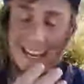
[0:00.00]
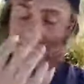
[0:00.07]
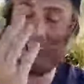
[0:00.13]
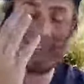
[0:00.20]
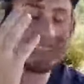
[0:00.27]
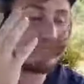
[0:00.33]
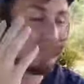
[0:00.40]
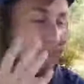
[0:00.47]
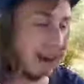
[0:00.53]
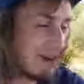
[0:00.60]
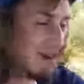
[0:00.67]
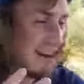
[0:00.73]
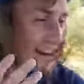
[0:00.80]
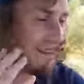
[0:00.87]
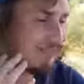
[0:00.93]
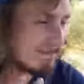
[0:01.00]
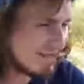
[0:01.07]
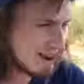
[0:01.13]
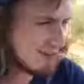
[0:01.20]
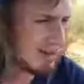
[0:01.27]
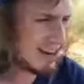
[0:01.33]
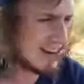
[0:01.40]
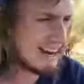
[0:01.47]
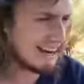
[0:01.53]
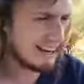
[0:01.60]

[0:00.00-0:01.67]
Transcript: It is very, very